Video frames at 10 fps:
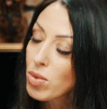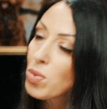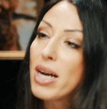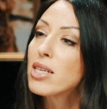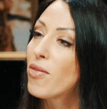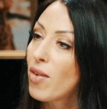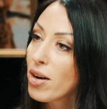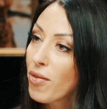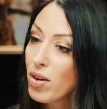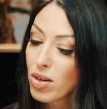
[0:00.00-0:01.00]
it was where to
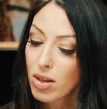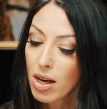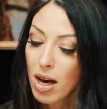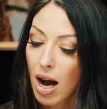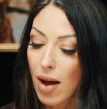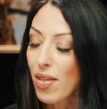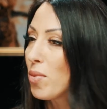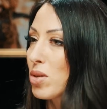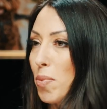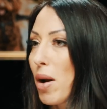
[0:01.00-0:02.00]
find food, and that
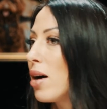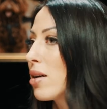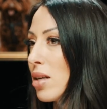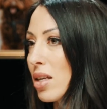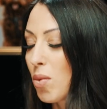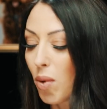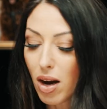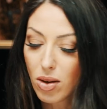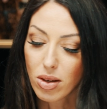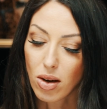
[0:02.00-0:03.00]
would apply in the
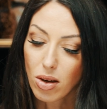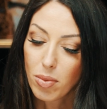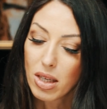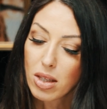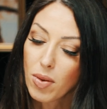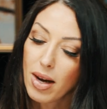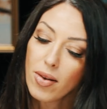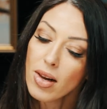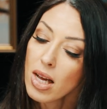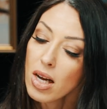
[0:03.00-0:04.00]
wild, arguably, as well.